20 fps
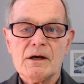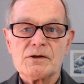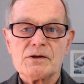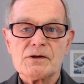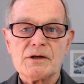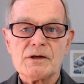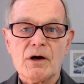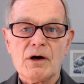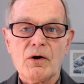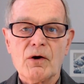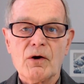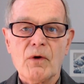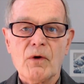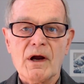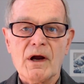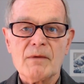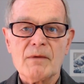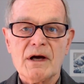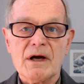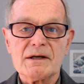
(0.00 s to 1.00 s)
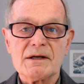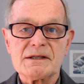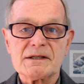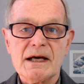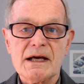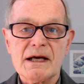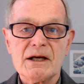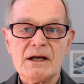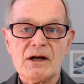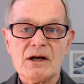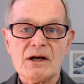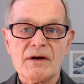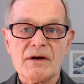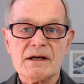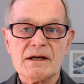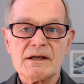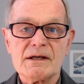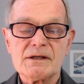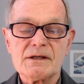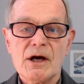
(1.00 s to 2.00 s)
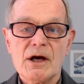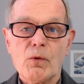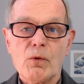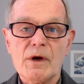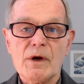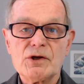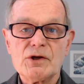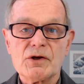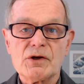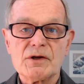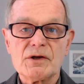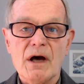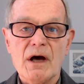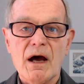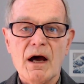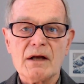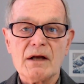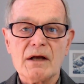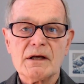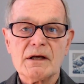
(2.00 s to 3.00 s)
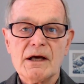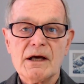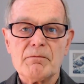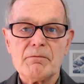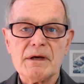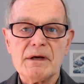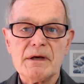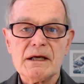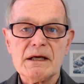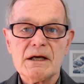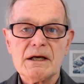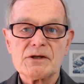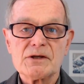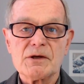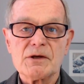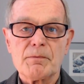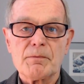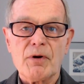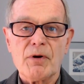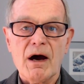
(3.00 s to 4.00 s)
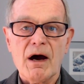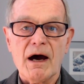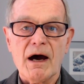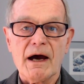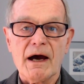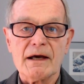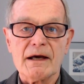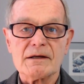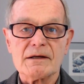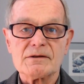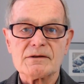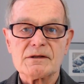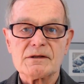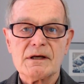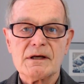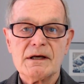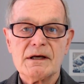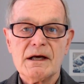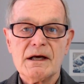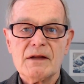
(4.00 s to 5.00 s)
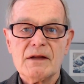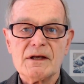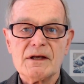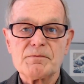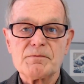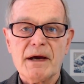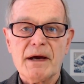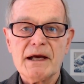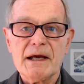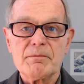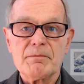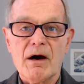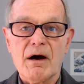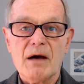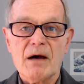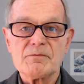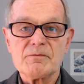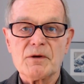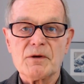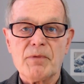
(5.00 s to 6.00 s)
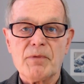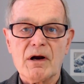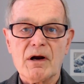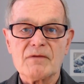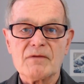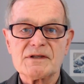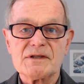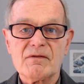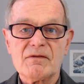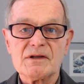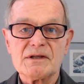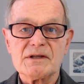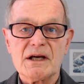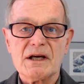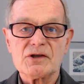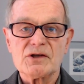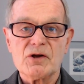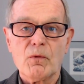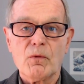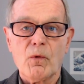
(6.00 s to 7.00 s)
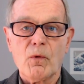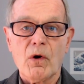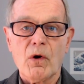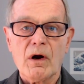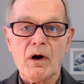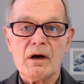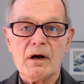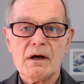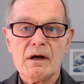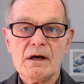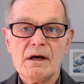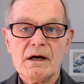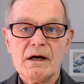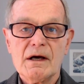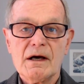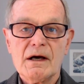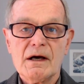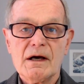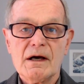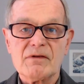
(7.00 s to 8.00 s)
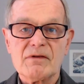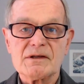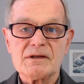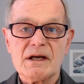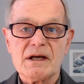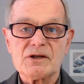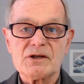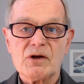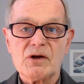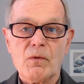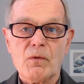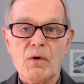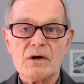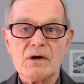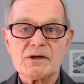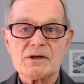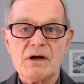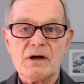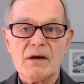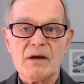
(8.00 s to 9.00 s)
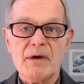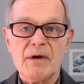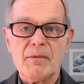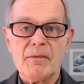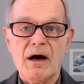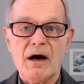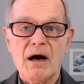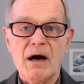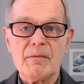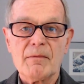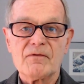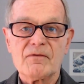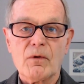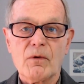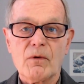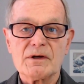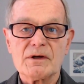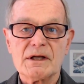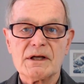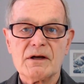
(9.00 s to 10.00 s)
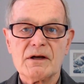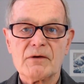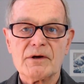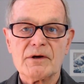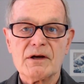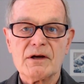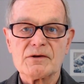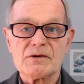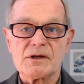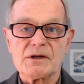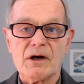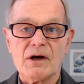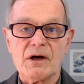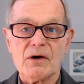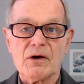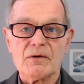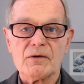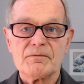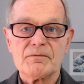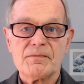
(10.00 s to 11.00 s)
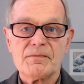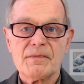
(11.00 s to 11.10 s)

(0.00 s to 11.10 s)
So what I'm trying to say here is we should not be surprised. These paint bombs are part of civilizational war. Civilizational war started by Muhammad 1,400 years ago.